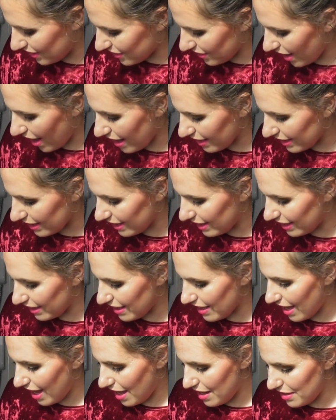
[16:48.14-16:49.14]

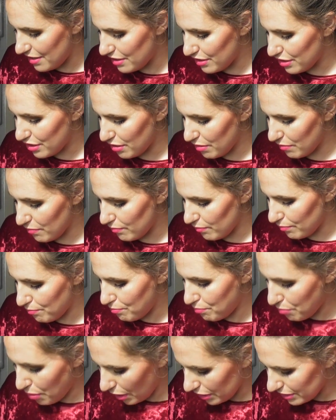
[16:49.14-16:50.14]
cracking and
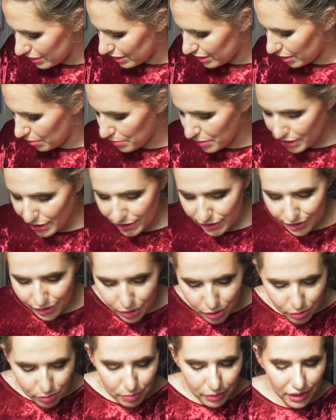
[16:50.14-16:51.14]
bust some of these
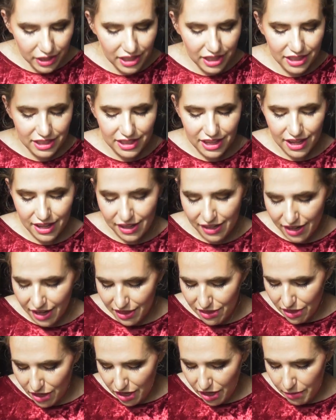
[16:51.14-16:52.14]
open, and I
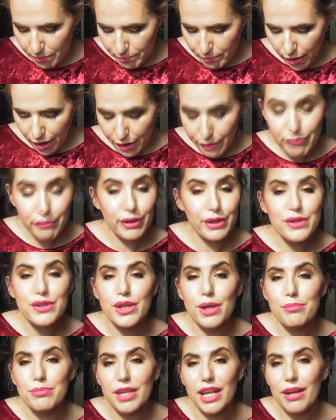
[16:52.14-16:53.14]
think my first
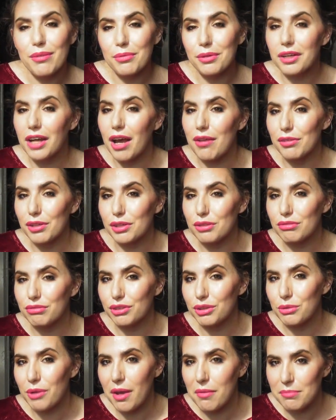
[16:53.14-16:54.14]
update I'm going to have a good
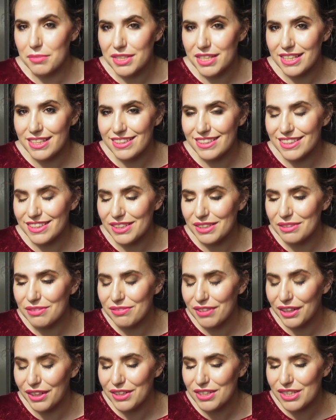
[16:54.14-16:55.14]
few empties, so
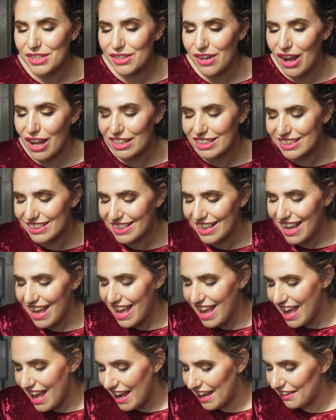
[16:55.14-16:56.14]
fingers crossed.
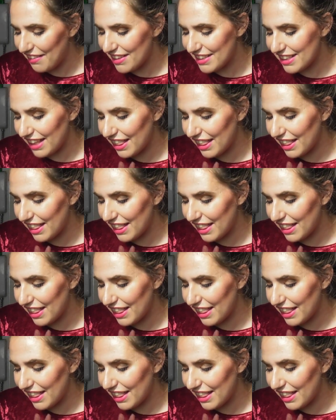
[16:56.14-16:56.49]
Anyways,